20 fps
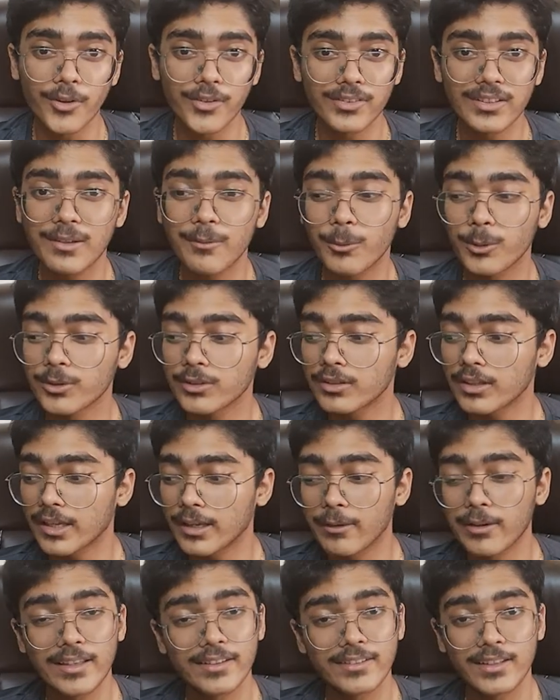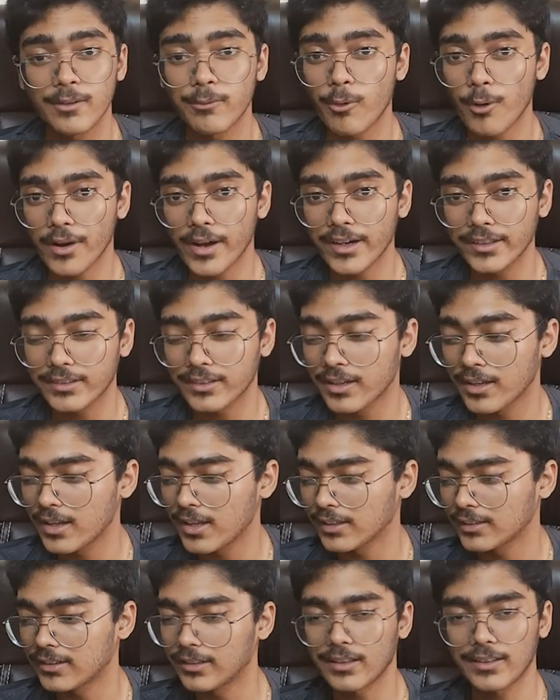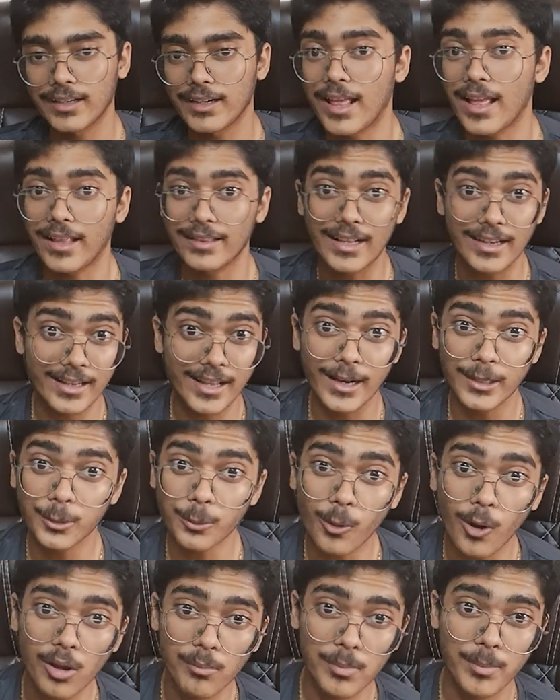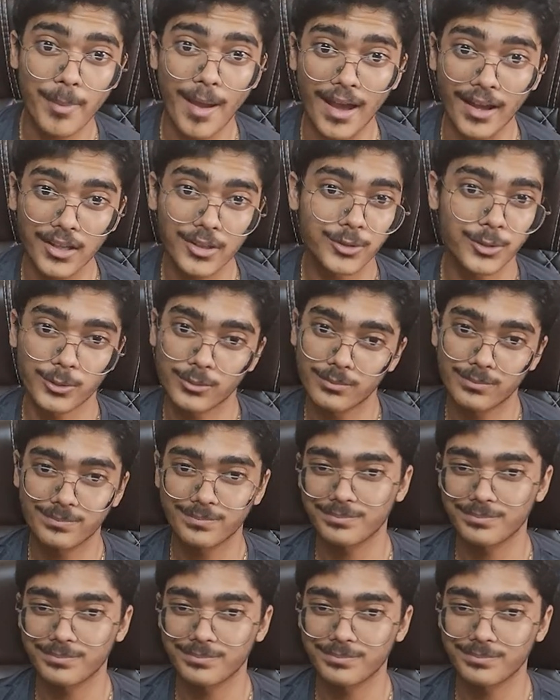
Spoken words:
he'll easily forget that he had to call me back. So